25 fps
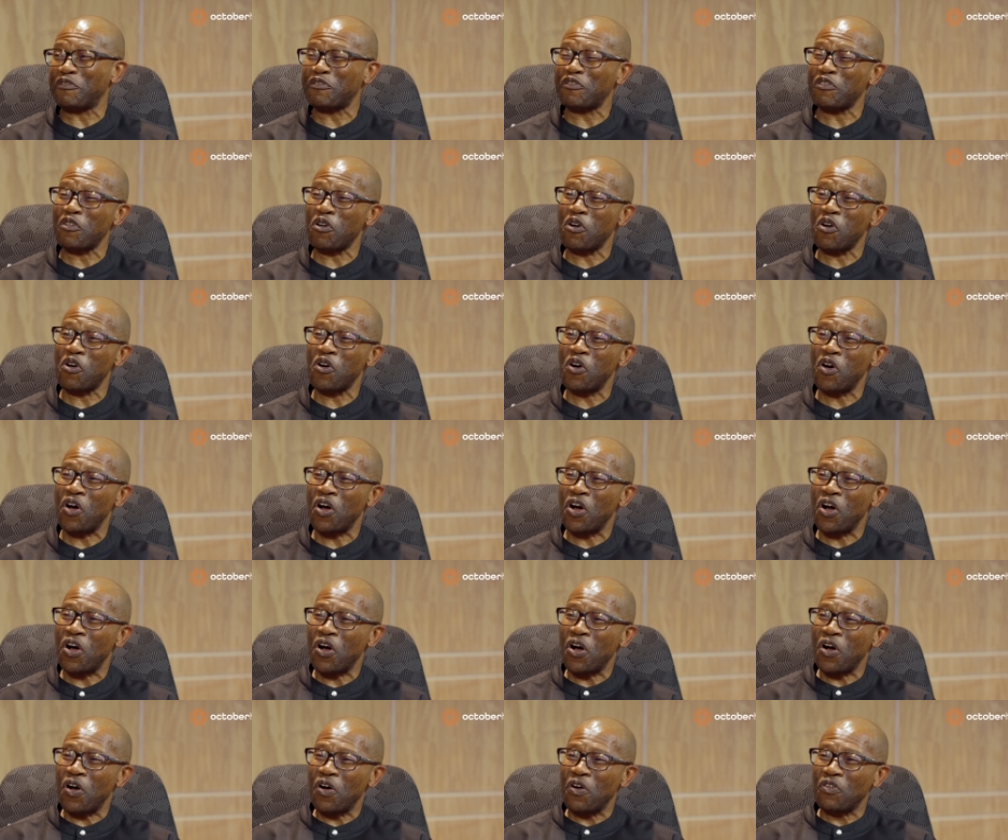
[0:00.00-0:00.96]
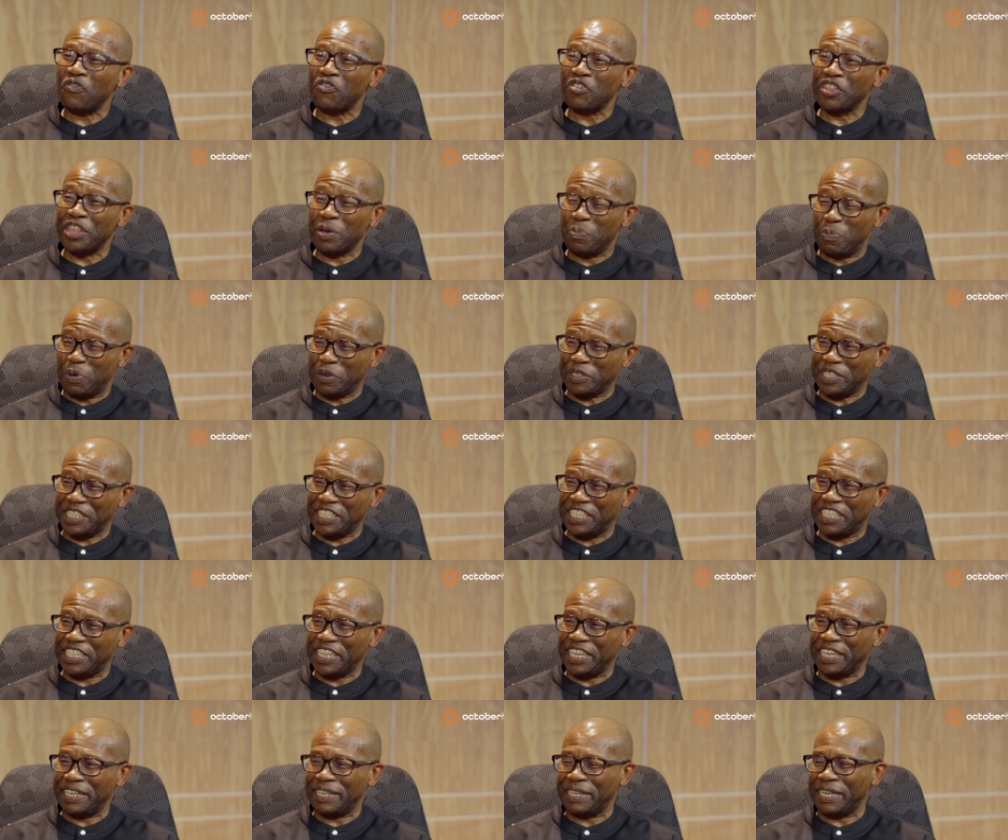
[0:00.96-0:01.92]
for the
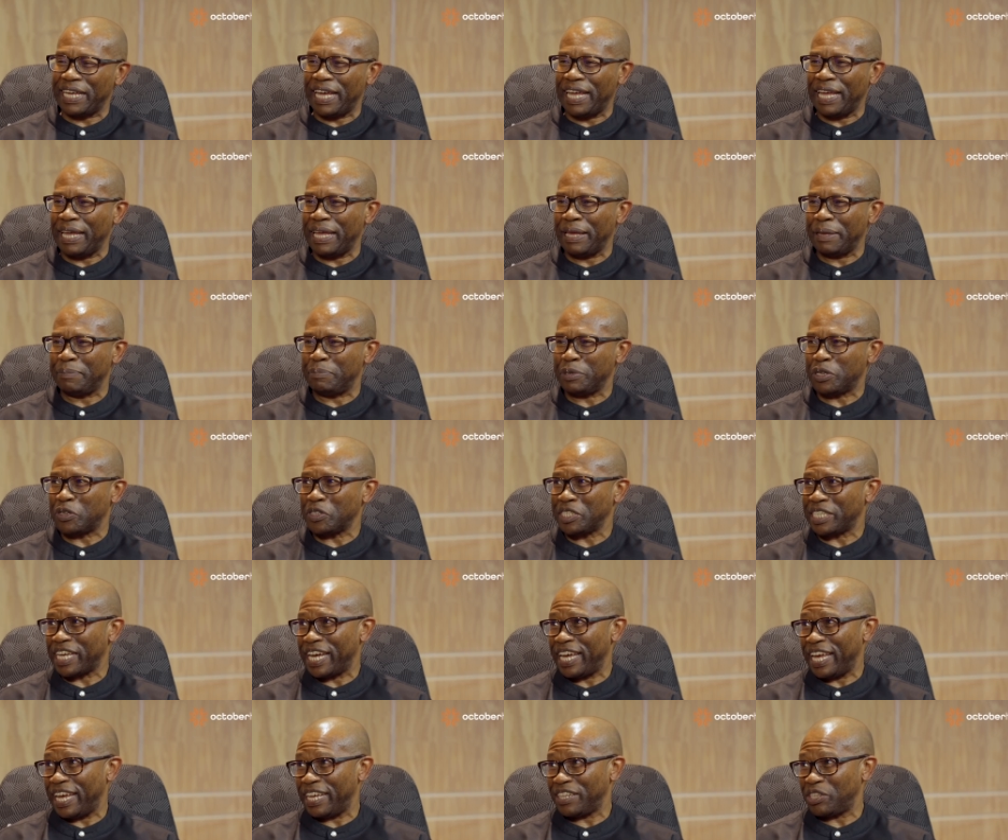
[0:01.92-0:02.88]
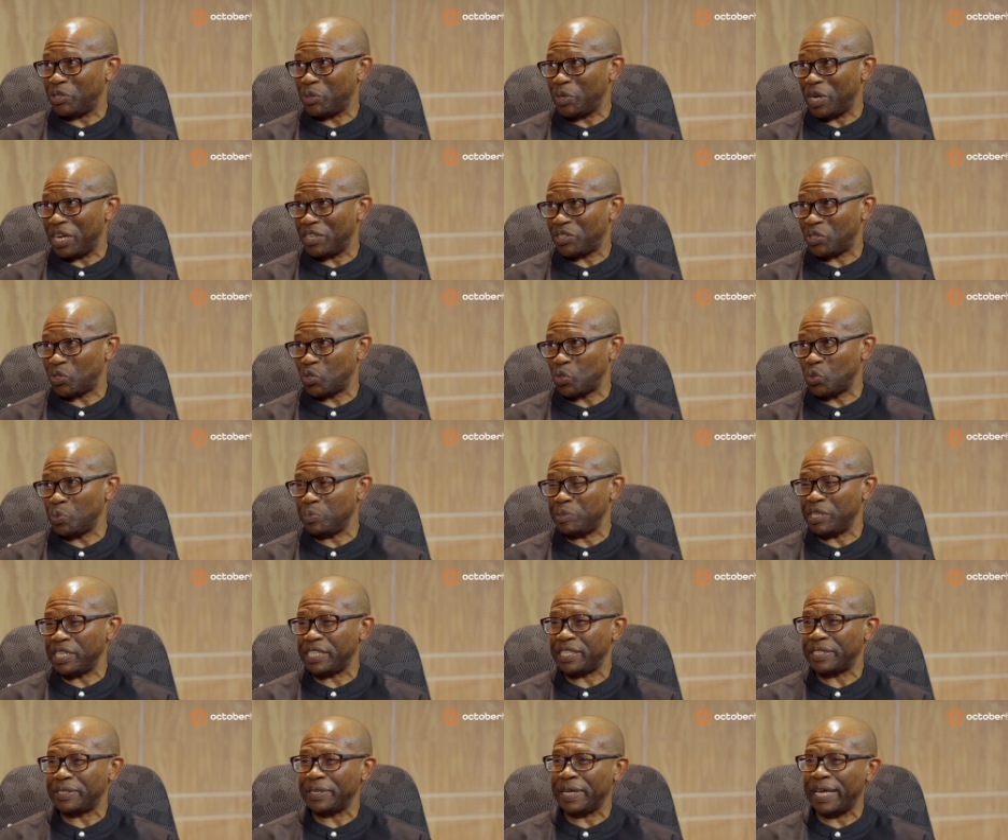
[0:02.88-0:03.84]
position because I had to assume
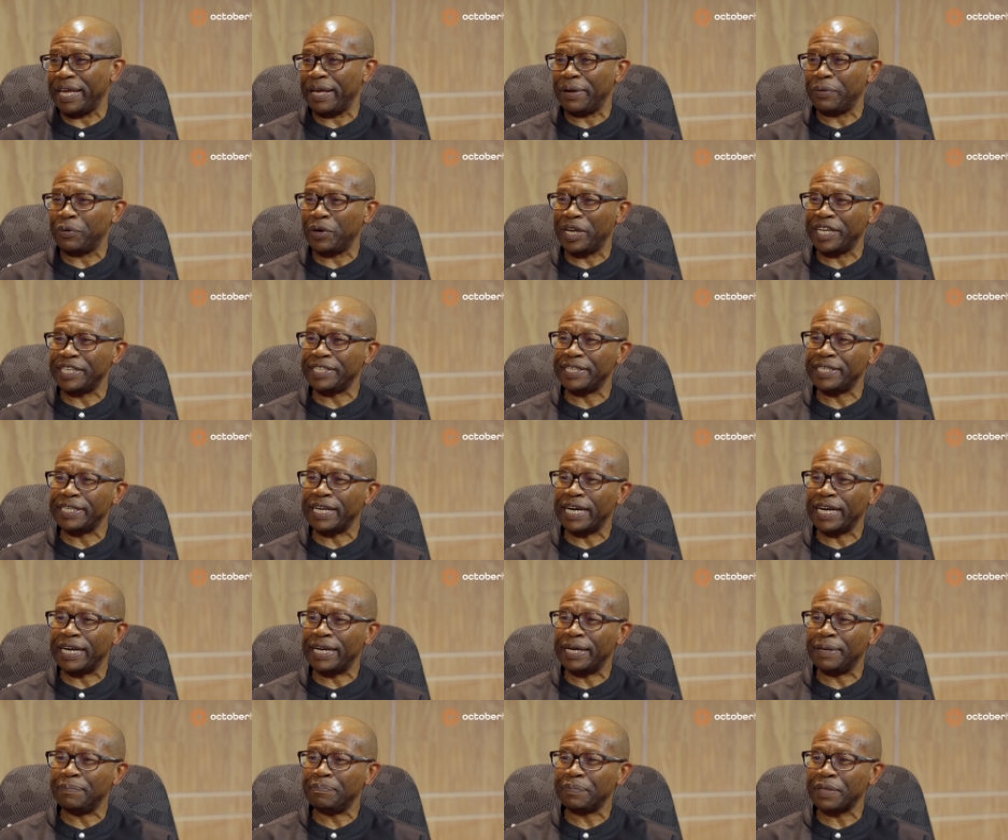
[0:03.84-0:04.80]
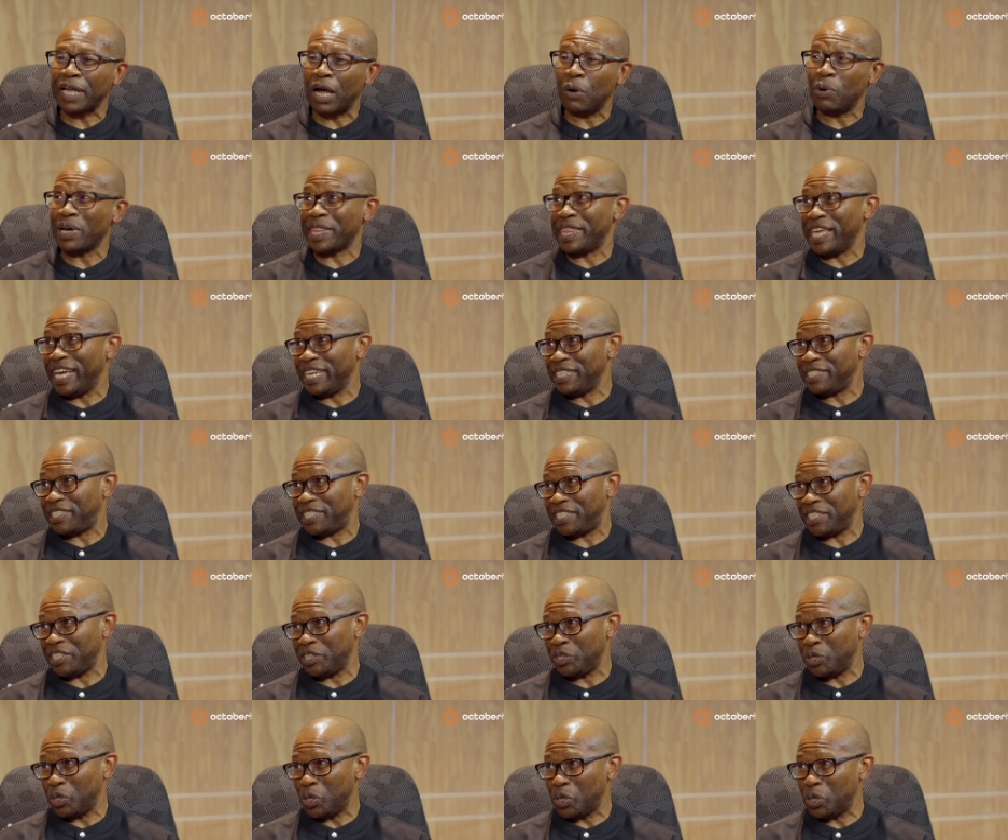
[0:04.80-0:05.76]
it when our then
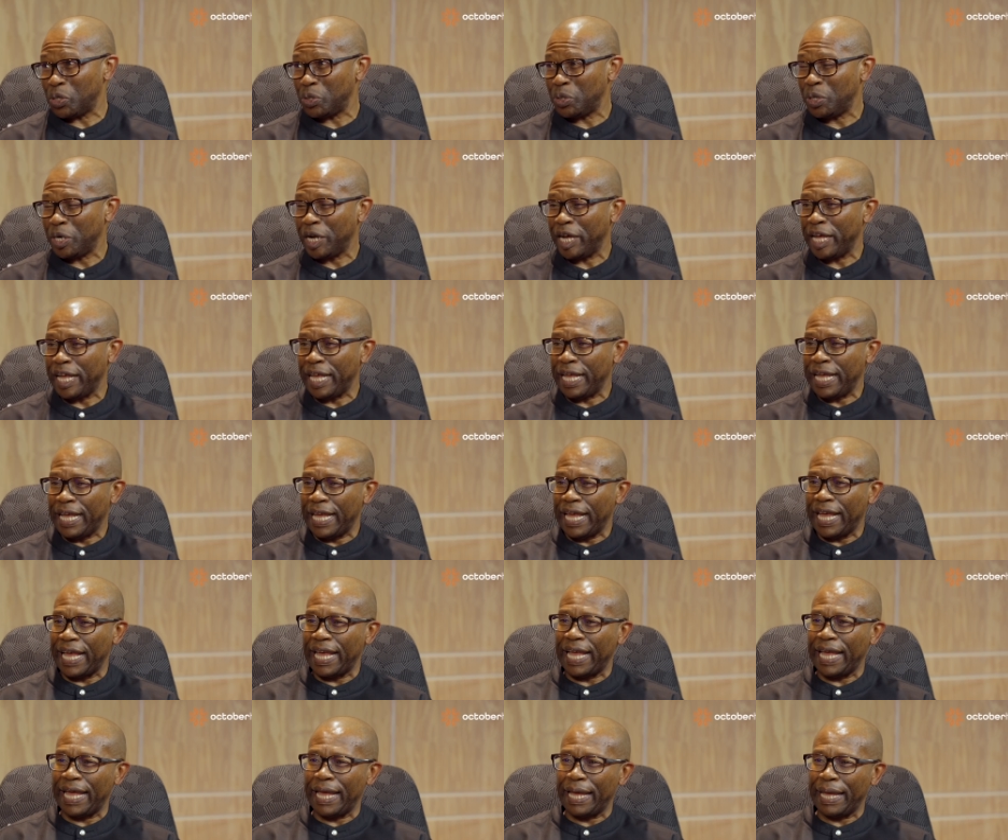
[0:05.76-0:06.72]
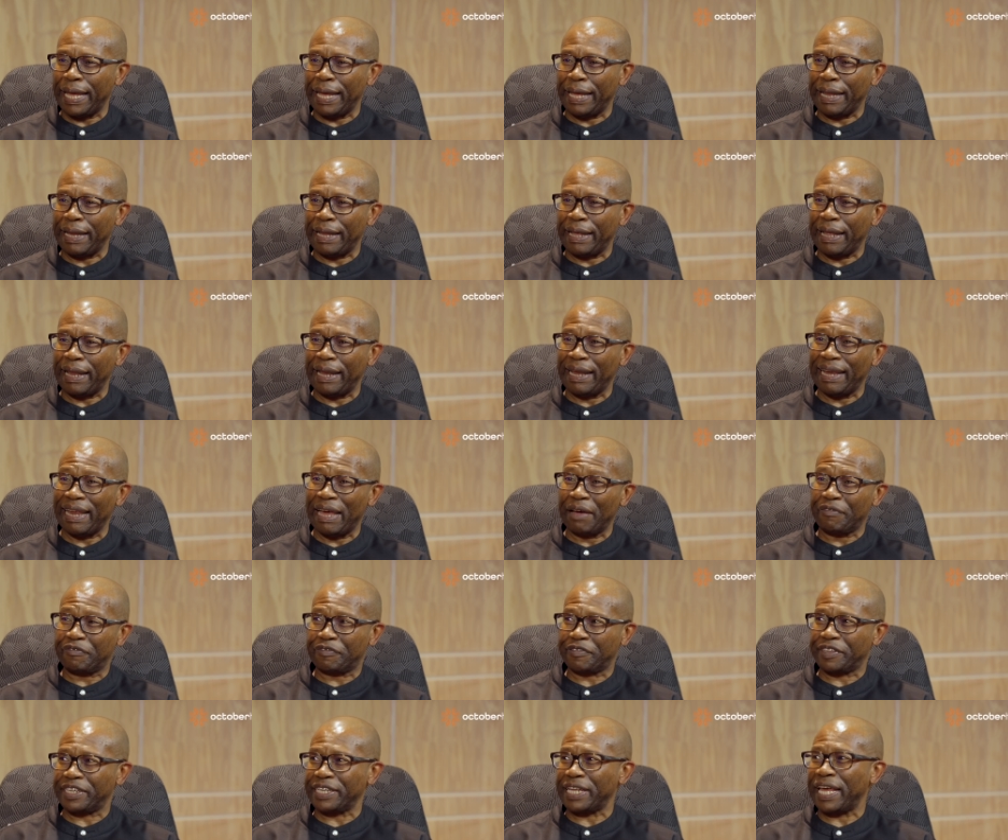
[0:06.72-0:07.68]
CEO
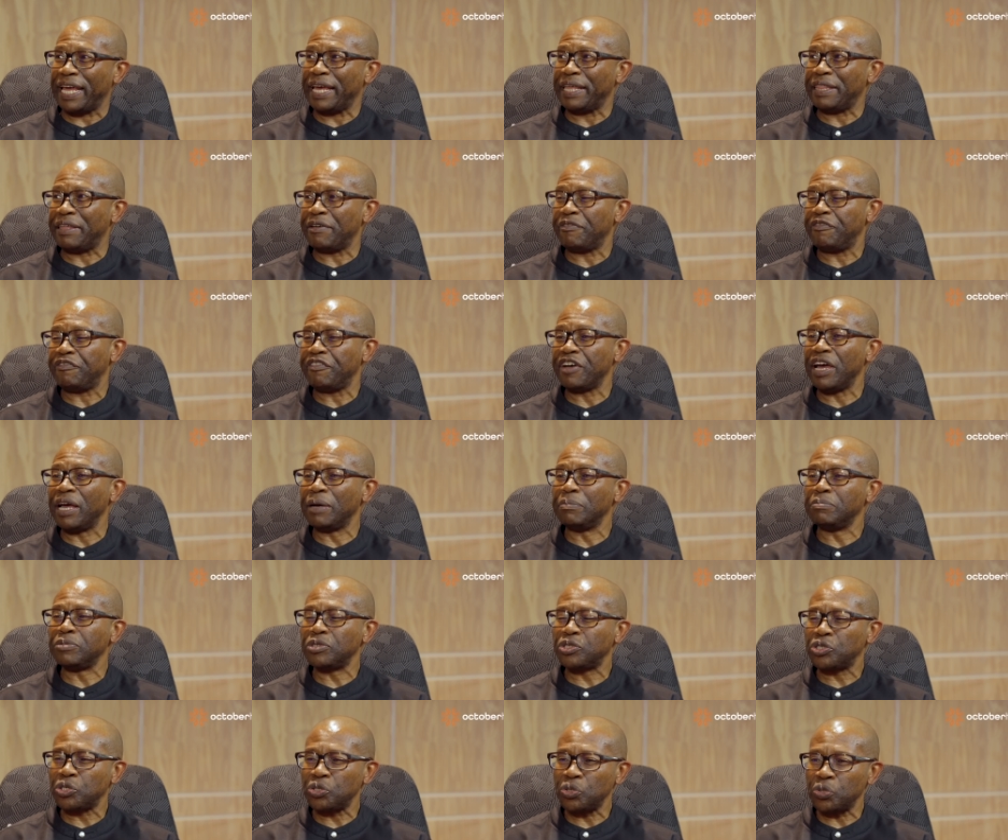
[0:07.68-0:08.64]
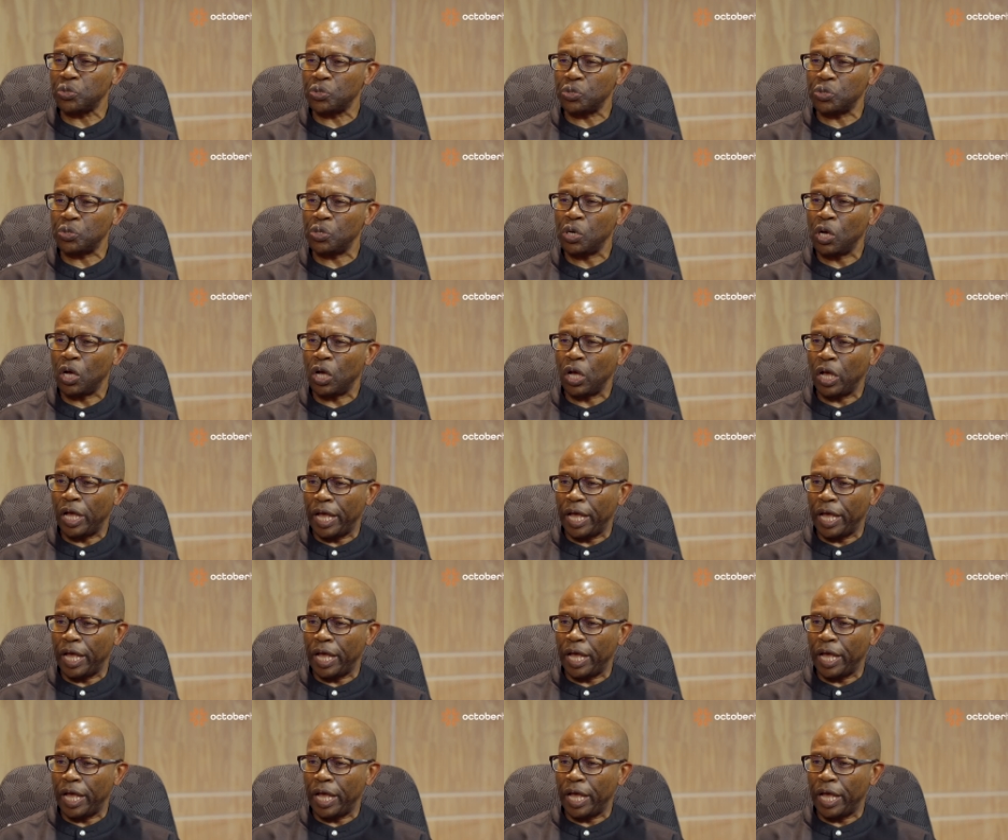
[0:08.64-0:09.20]
left the firm to